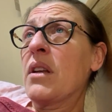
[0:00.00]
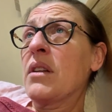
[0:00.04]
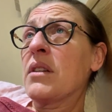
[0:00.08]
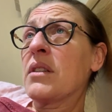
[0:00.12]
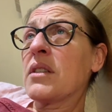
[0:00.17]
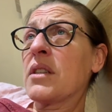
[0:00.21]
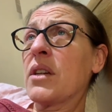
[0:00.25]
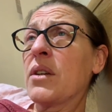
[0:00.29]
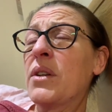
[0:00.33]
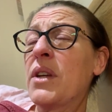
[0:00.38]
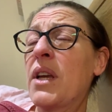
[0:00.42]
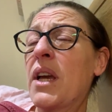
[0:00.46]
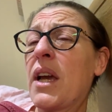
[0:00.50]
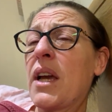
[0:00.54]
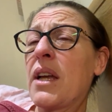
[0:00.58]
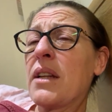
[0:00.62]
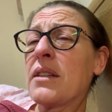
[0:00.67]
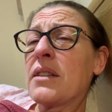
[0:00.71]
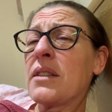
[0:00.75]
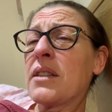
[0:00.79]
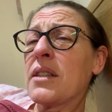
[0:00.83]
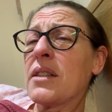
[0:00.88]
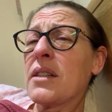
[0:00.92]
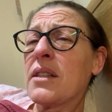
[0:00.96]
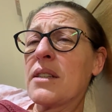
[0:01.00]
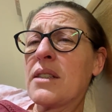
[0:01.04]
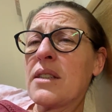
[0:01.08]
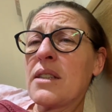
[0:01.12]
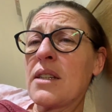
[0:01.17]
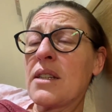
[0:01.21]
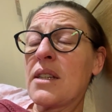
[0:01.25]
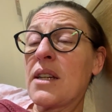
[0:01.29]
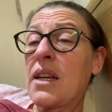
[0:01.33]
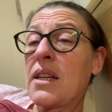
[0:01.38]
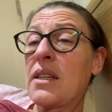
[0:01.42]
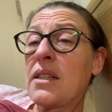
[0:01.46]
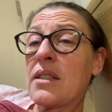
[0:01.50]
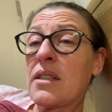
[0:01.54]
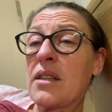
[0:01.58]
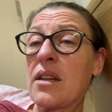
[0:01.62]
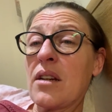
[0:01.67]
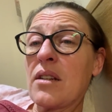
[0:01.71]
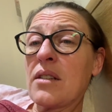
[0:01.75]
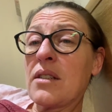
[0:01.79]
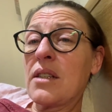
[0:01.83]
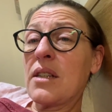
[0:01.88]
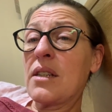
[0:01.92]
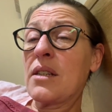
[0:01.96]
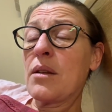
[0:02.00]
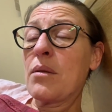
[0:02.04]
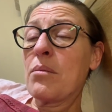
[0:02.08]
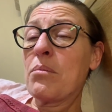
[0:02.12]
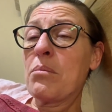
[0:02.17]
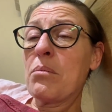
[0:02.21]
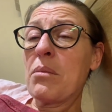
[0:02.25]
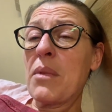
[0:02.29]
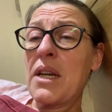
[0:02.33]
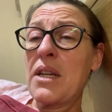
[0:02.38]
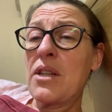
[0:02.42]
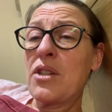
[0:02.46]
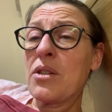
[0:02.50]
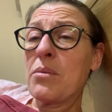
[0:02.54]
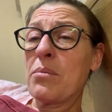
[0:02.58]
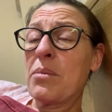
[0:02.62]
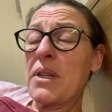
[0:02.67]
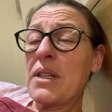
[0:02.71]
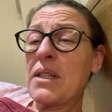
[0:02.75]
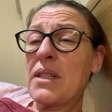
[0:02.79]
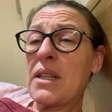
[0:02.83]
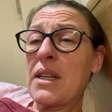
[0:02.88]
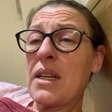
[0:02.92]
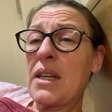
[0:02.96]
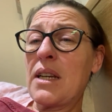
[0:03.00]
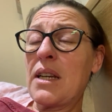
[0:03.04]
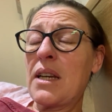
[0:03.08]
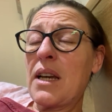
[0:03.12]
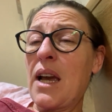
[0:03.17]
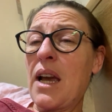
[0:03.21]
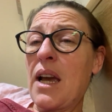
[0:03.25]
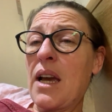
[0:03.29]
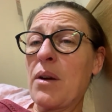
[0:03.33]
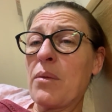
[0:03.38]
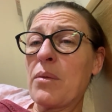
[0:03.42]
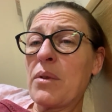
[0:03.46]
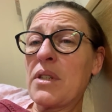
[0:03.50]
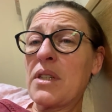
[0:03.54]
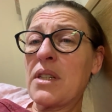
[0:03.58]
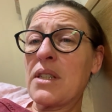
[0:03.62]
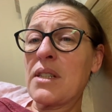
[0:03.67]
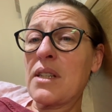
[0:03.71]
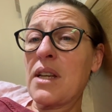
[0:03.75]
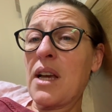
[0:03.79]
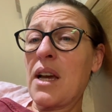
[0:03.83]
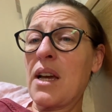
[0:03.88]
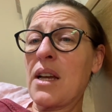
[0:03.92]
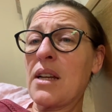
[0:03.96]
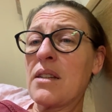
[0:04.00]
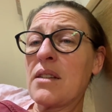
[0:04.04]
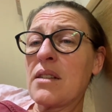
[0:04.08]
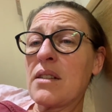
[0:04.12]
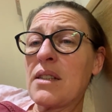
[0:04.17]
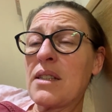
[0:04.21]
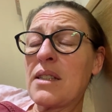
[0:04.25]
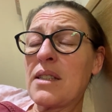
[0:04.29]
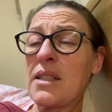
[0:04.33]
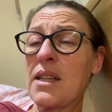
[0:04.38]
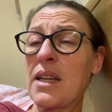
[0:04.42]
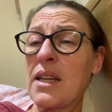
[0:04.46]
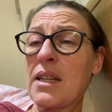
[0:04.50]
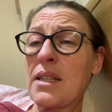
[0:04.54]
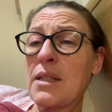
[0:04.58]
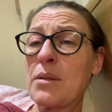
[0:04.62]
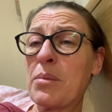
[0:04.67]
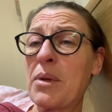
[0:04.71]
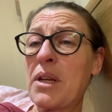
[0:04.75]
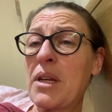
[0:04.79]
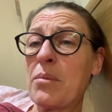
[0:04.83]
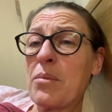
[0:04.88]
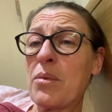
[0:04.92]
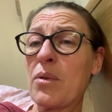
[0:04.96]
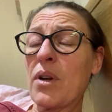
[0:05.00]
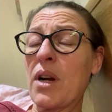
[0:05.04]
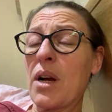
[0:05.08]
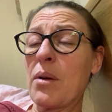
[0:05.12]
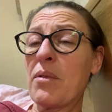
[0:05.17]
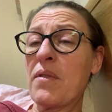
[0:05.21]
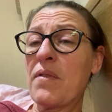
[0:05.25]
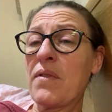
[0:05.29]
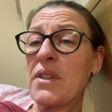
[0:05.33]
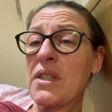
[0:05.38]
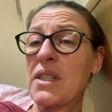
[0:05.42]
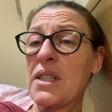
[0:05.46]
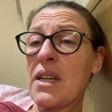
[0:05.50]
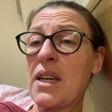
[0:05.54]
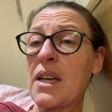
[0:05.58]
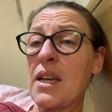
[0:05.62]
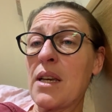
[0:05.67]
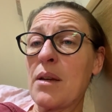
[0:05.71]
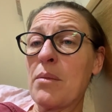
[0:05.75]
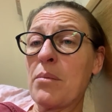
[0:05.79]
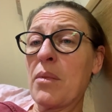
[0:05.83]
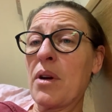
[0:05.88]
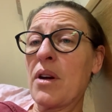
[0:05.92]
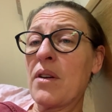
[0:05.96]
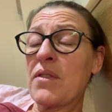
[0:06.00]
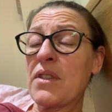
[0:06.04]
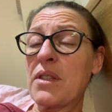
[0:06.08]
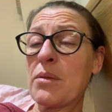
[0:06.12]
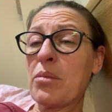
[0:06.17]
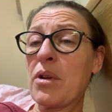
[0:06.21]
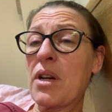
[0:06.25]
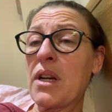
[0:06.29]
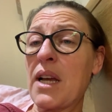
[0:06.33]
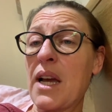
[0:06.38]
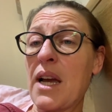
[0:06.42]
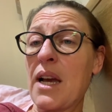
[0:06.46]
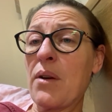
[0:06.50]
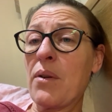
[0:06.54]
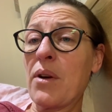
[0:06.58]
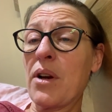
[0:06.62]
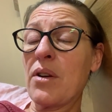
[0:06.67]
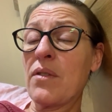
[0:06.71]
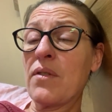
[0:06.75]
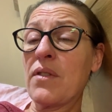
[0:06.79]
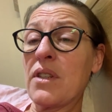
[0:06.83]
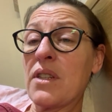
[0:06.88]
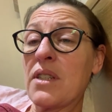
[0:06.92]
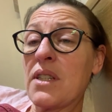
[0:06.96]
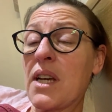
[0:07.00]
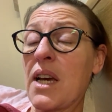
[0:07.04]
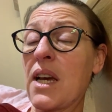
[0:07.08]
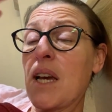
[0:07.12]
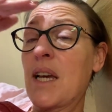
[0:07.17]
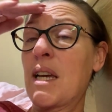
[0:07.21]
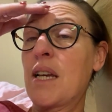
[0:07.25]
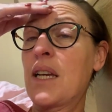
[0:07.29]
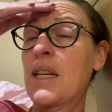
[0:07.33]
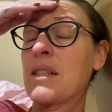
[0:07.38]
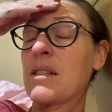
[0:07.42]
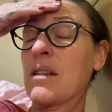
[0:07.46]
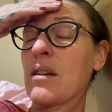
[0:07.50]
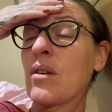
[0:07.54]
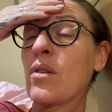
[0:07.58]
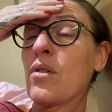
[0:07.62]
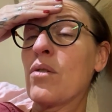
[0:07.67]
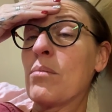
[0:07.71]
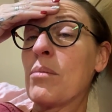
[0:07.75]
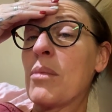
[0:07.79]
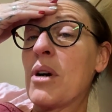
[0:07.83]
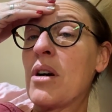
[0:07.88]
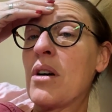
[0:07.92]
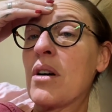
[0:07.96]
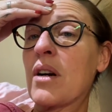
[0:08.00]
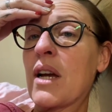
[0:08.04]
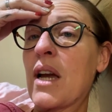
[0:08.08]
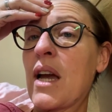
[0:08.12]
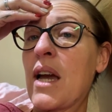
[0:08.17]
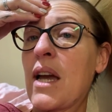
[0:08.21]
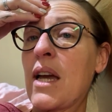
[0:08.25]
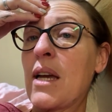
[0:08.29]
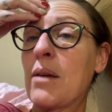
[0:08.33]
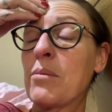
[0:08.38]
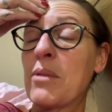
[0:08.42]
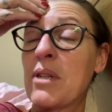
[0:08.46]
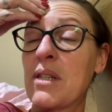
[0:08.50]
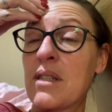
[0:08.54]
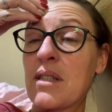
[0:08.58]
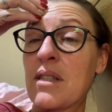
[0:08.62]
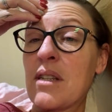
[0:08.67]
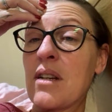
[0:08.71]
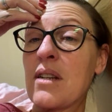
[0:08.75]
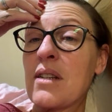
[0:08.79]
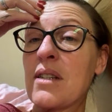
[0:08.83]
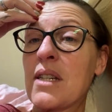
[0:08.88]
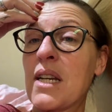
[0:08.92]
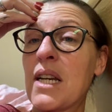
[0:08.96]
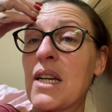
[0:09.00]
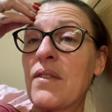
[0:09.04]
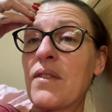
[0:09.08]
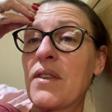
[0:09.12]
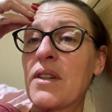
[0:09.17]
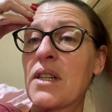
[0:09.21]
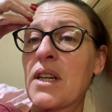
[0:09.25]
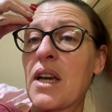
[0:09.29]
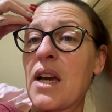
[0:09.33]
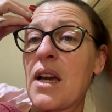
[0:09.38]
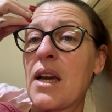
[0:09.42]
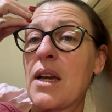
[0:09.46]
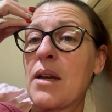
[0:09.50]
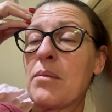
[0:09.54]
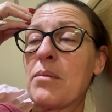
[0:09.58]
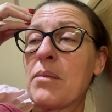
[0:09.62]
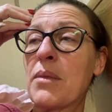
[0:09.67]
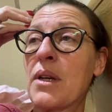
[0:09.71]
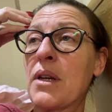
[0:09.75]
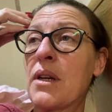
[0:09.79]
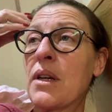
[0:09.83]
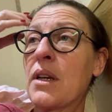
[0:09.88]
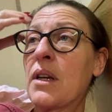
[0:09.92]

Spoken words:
so yeah, today started major busy. Howard has had six people come and visit him. I've spread it out over the day. His uncle Mark came, his son David came,